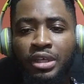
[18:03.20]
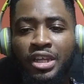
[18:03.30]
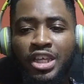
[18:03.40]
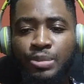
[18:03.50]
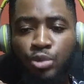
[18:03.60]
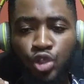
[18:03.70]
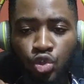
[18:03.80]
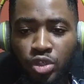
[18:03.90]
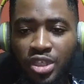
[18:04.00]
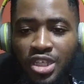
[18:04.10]
Get as much
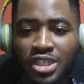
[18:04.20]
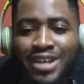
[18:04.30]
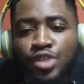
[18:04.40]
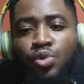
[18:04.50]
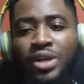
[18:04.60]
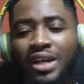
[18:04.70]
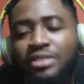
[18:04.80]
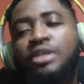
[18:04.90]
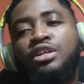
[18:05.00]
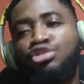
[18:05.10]
success as you
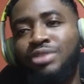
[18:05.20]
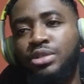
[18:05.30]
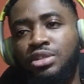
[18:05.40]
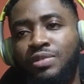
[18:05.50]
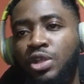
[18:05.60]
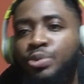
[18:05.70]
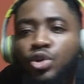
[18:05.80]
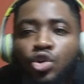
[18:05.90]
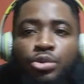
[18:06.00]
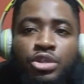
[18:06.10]
can. Try to develop
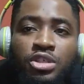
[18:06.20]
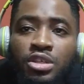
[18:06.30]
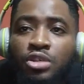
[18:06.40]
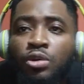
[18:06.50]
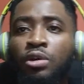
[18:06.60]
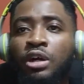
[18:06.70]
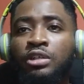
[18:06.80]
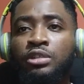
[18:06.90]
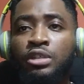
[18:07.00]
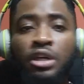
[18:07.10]
your community, your
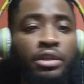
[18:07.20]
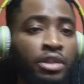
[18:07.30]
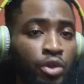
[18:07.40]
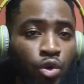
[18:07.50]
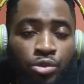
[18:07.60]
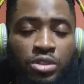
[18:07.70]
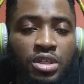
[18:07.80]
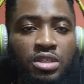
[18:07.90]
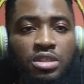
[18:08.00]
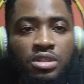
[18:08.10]

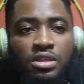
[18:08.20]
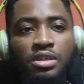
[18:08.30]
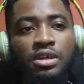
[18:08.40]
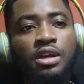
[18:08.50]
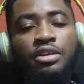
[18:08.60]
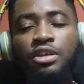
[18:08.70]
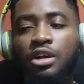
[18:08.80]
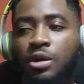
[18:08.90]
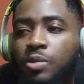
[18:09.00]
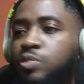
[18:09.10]
continent, and
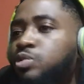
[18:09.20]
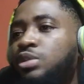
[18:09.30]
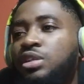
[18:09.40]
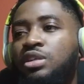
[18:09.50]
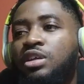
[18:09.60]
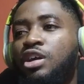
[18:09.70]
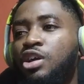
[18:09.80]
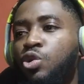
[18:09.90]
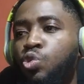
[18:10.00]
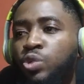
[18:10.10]
hopefully
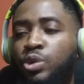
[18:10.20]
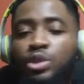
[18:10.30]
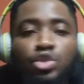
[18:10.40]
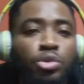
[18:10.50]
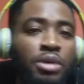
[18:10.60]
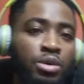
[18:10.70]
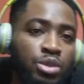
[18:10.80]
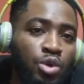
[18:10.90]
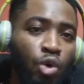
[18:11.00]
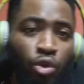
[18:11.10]
we will
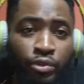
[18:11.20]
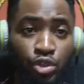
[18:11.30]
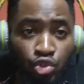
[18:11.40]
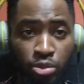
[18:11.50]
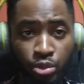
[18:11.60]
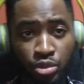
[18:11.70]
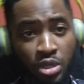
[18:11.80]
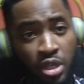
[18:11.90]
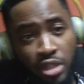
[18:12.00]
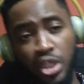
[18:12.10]
surmount all of these troubles.
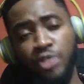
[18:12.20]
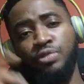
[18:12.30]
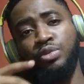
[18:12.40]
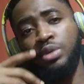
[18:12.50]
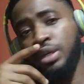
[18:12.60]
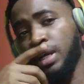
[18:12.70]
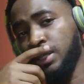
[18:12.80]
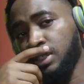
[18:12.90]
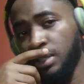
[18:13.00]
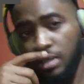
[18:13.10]
Thanks for viewing, guys.